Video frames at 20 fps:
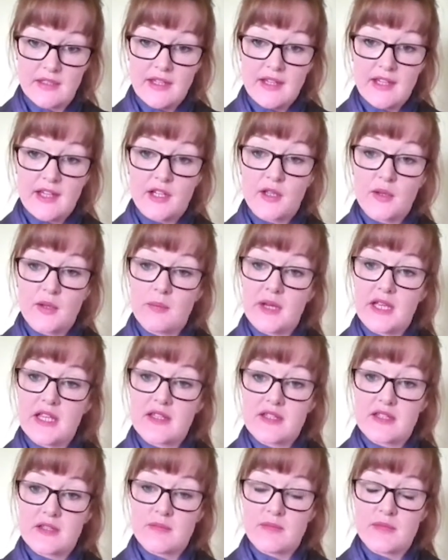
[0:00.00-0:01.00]
and can make
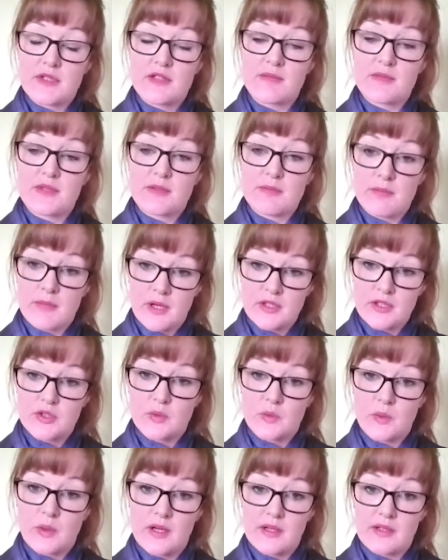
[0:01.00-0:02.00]
symptoms much
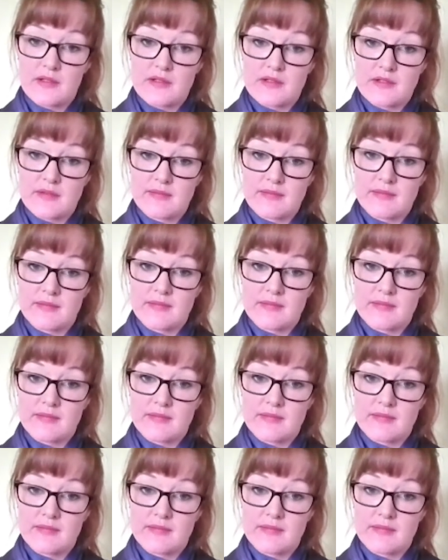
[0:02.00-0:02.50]
worse.